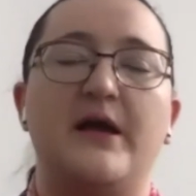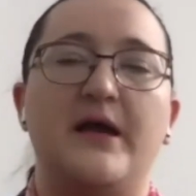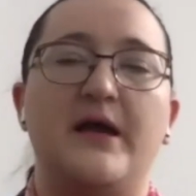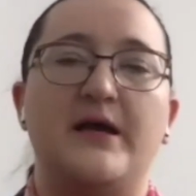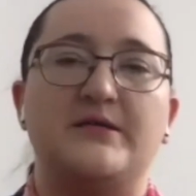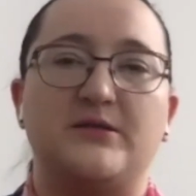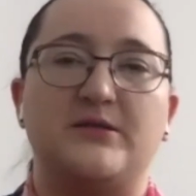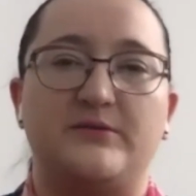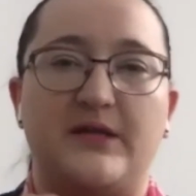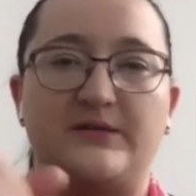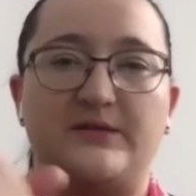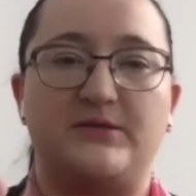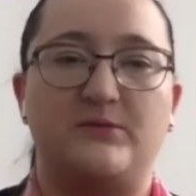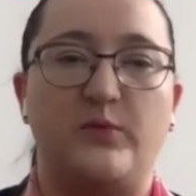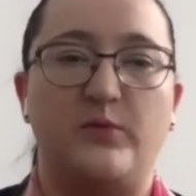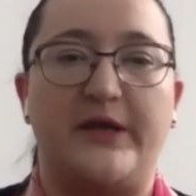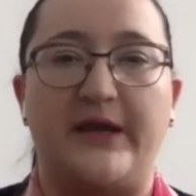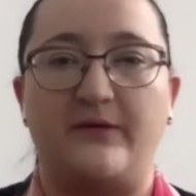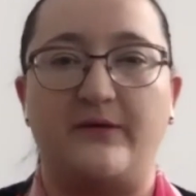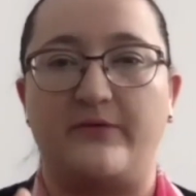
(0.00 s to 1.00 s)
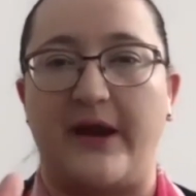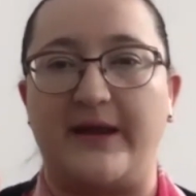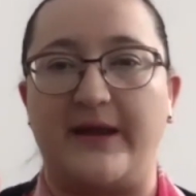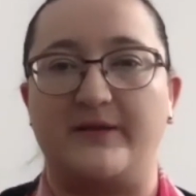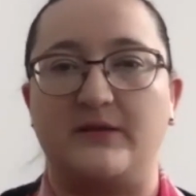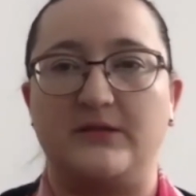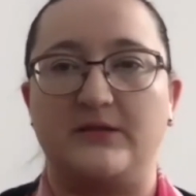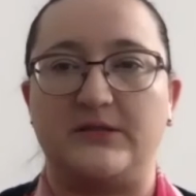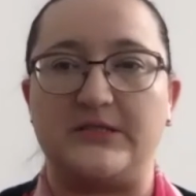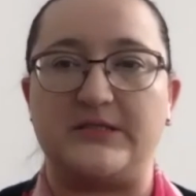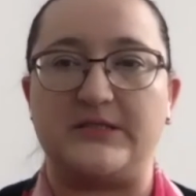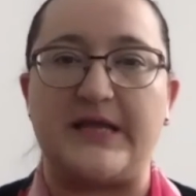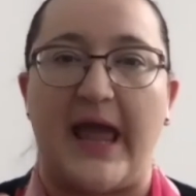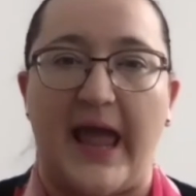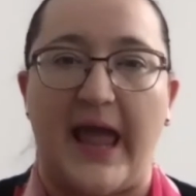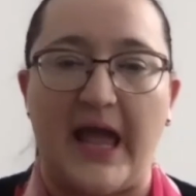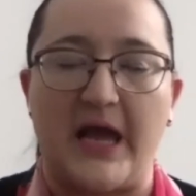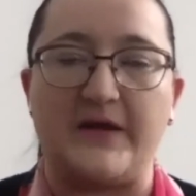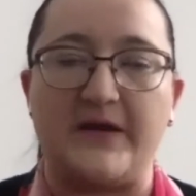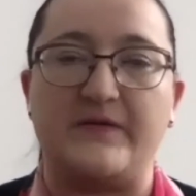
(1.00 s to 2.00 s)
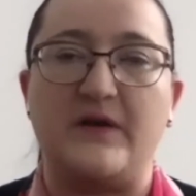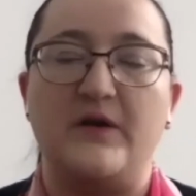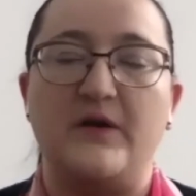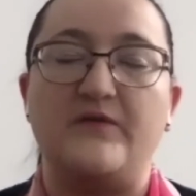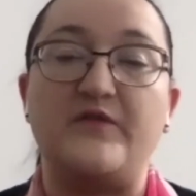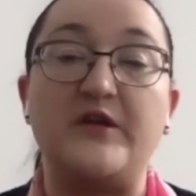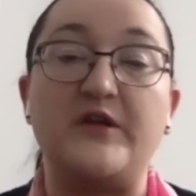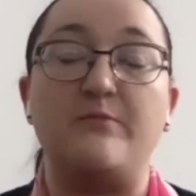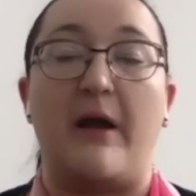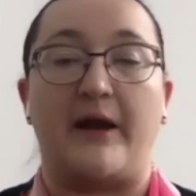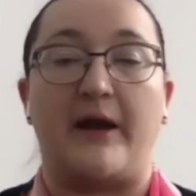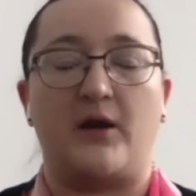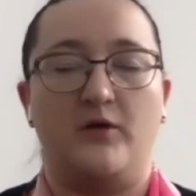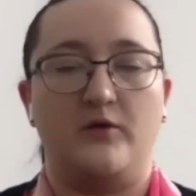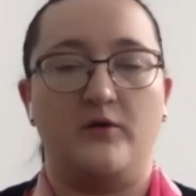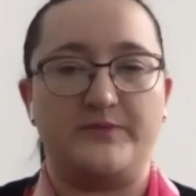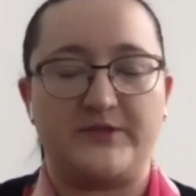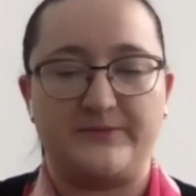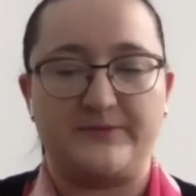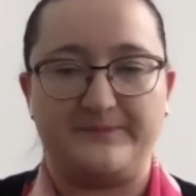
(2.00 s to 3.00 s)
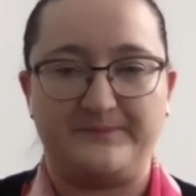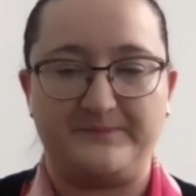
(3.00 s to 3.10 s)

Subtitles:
so that we can create these AI feedback loops.